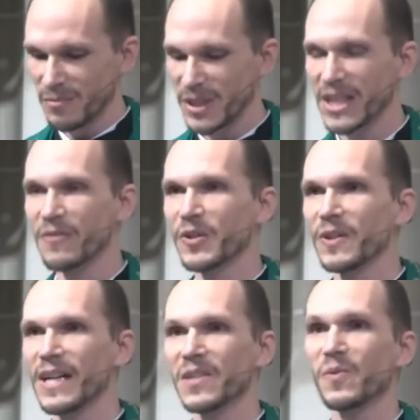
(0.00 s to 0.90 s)
but
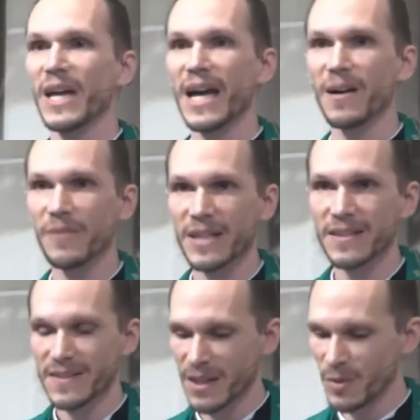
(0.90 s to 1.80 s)
nevertheless, we have a
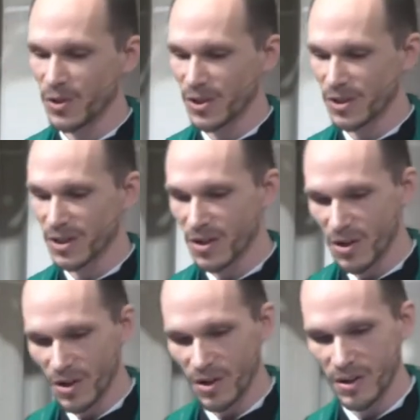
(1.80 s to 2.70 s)
similar
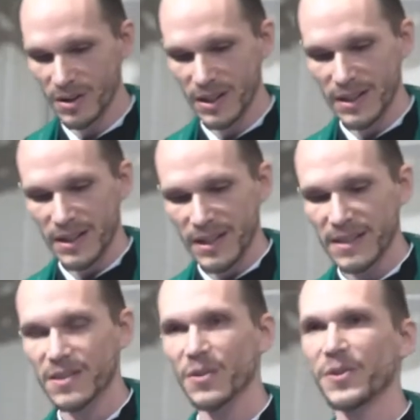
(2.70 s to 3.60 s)
call.
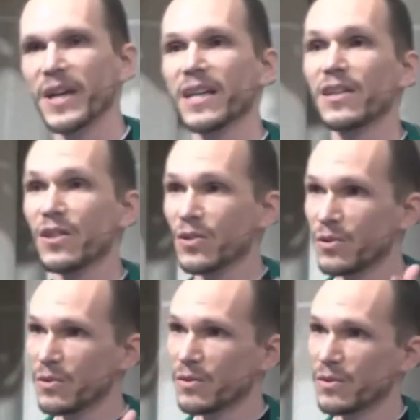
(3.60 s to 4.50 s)
And so, thank
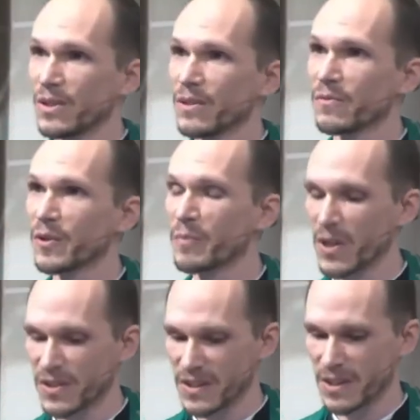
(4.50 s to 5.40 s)
you for
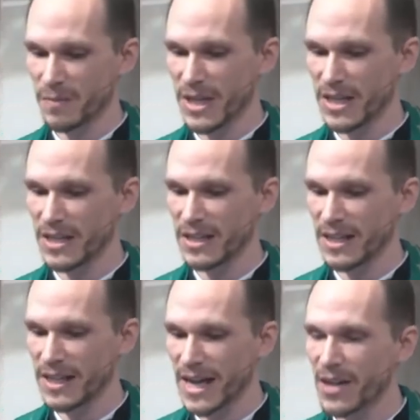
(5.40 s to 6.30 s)
participating
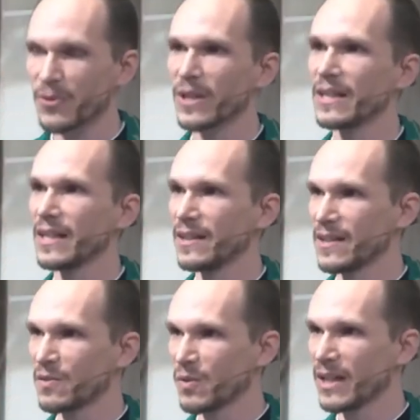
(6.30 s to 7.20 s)
and gathering in
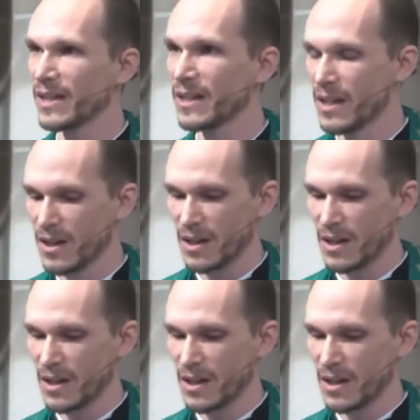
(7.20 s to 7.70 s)
this way